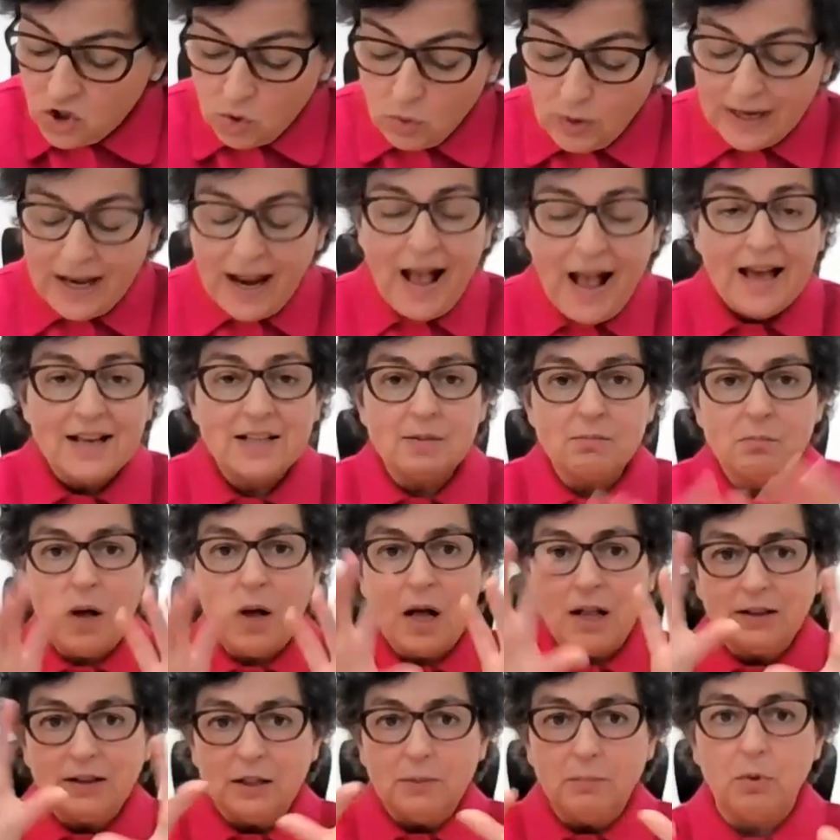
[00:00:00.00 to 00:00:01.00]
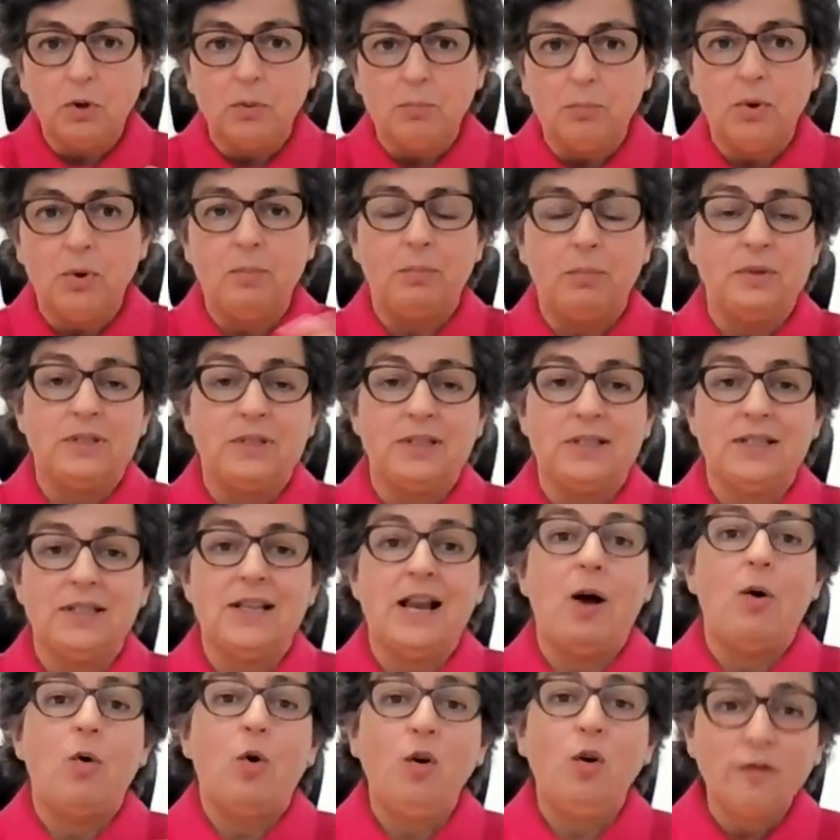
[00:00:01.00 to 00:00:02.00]
So it has multiple purposes.
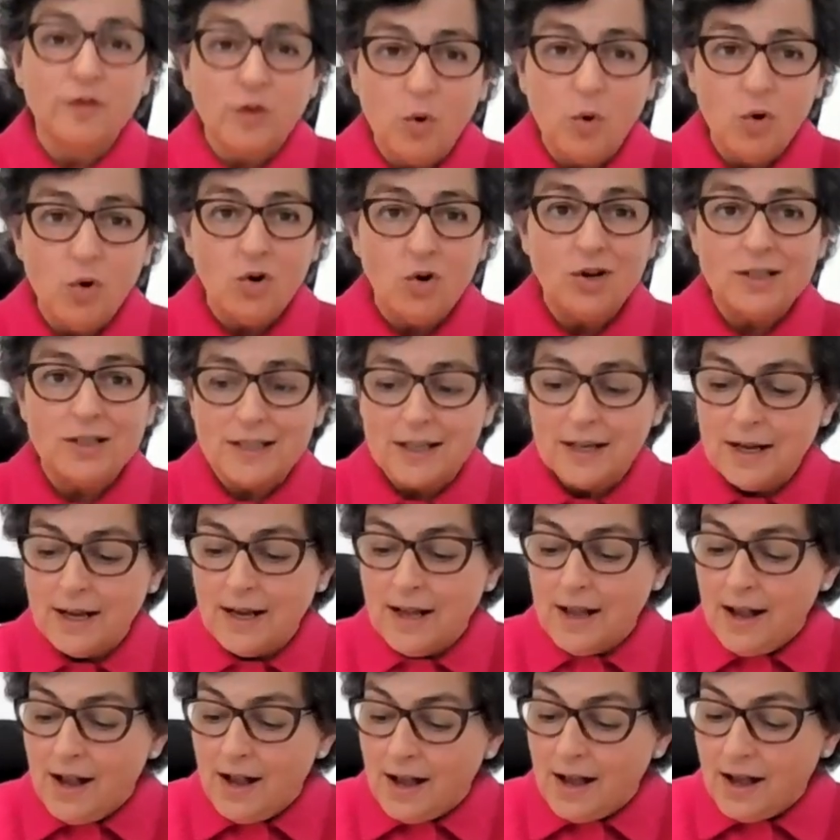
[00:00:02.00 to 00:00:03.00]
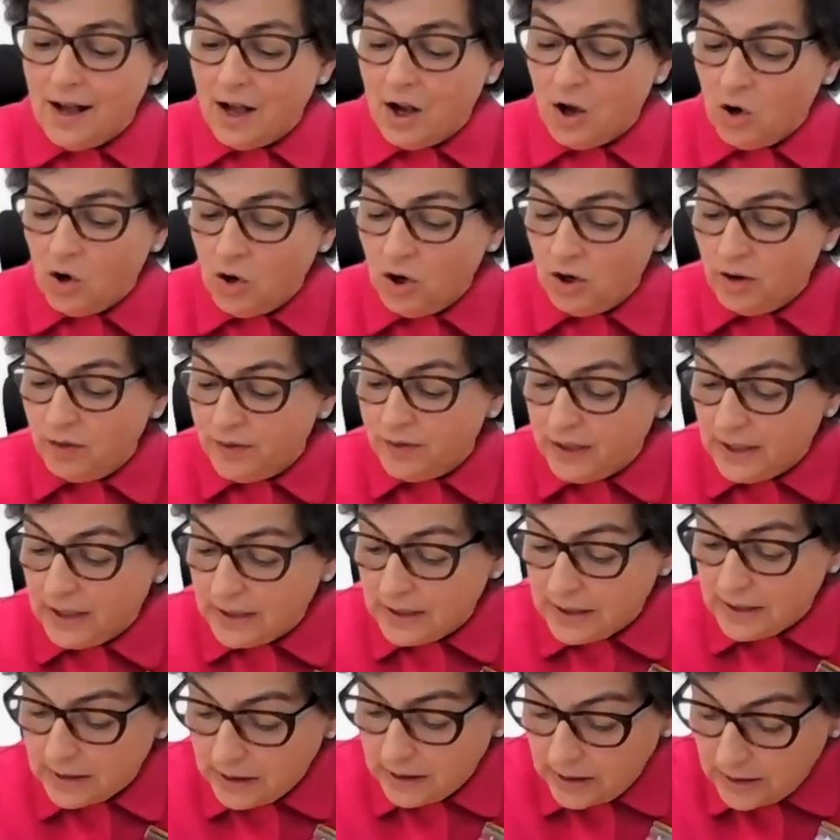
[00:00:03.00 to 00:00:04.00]
Now, of course, all of
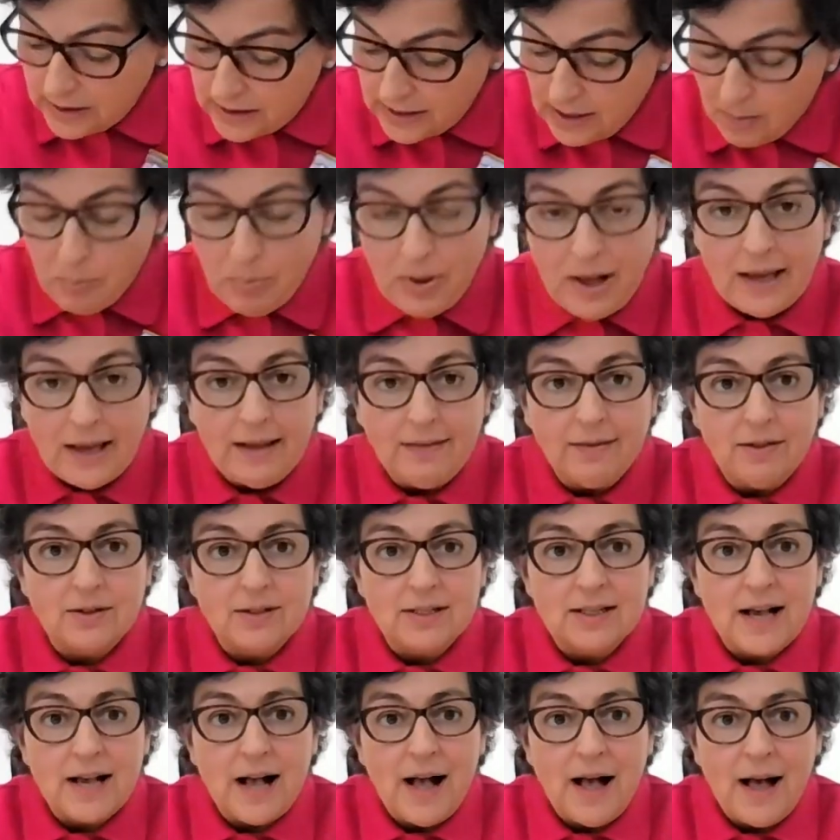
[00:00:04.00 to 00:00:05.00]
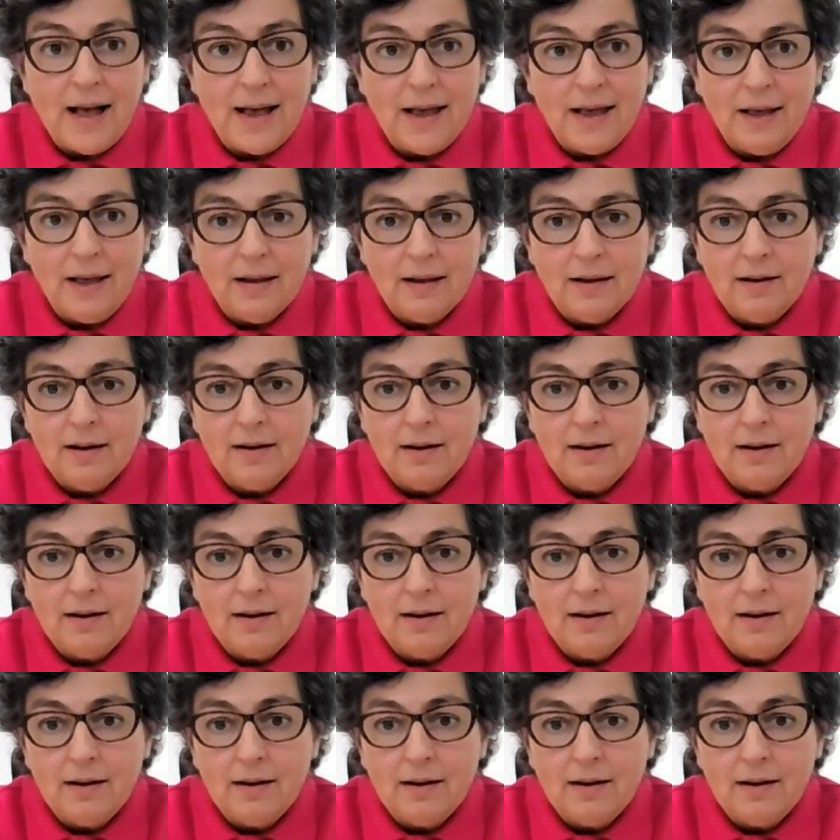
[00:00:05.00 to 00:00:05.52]
this is a pie in the sky